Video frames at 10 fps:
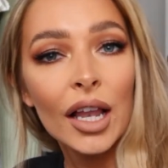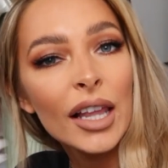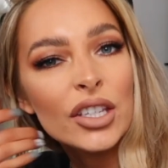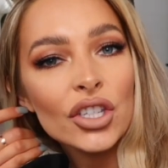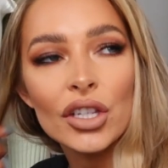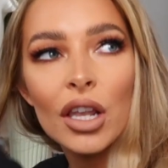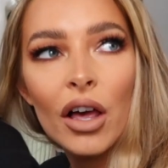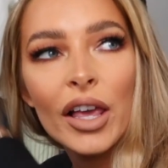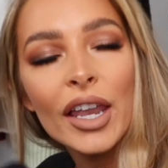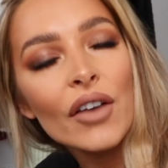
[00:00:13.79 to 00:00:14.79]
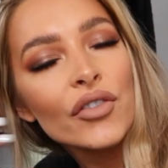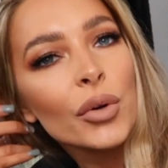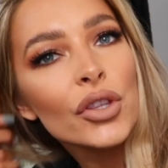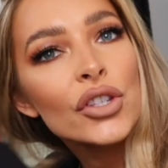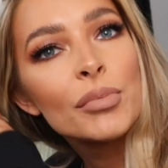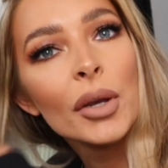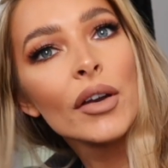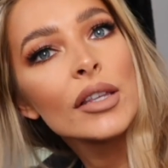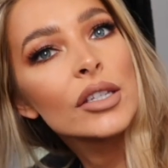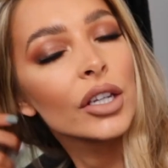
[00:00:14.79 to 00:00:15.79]
Let's just lighten everyone's
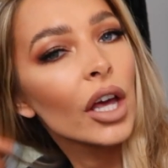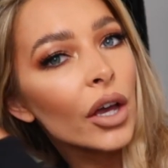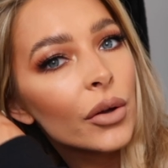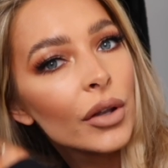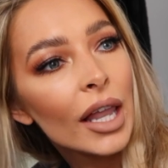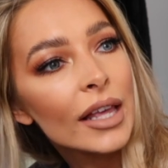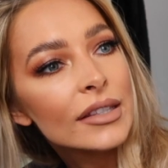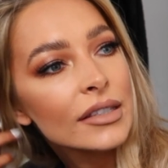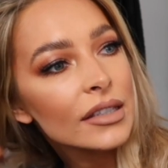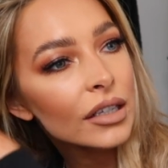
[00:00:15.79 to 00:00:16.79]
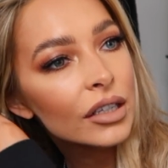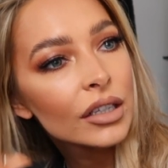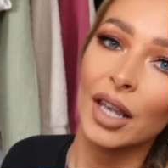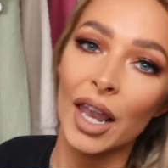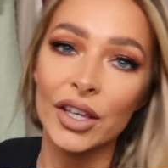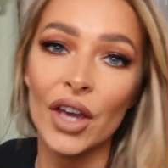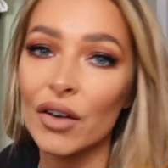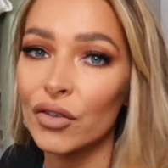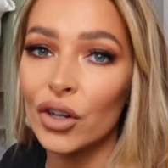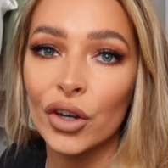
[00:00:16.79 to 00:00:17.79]
spirits, you know? Let's let you
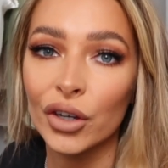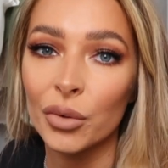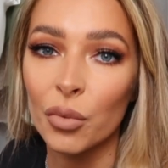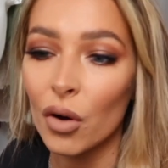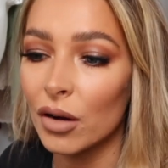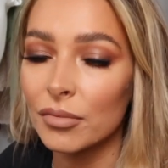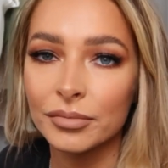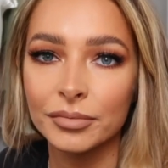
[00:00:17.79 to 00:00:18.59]
have a look at what